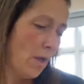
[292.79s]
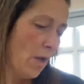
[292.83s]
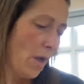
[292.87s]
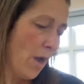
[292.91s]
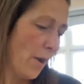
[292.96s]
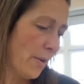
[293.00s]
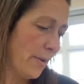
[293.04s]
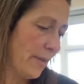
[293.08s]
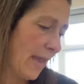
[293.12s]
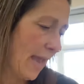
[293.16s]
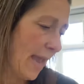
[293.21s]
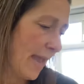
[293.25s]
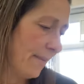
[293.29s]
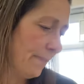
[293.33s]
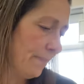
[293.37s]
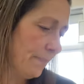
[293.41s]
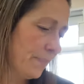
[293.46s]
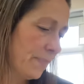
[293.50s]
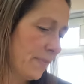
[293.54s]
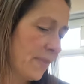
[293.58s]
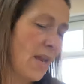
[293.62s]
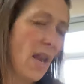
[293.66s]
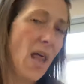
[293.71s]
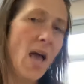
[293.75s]
Okay,
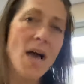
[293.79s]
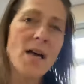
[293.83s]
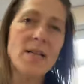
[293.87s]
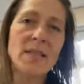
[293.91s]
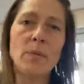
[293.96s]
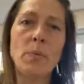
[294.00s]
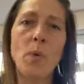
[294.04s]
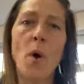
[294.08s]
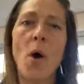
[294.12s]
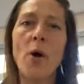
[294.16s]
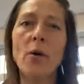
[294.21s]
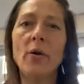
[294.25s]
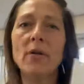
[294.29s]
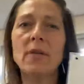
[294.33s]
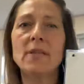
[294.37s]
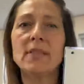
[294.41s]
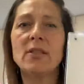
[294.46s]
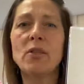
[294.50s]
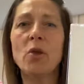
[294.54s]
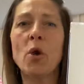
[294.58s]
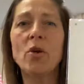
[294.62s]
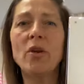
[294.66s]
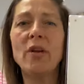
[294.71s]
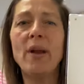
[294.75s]
the last one,
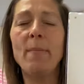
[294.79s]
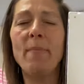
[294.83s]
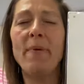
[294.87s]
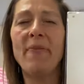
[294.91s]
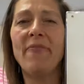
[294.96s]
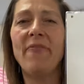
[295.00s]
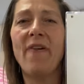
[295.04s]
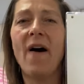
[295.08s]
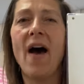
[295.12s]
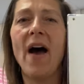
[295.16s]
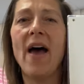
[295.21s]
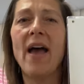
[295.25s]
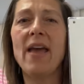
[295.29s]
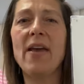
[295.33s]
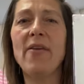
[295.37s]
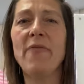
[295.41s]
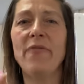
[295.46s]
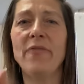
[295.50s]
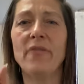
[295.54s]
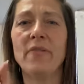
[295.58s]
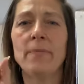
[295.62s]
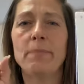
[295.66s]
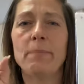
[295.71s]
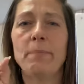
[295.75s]
song number
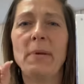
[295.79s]
five,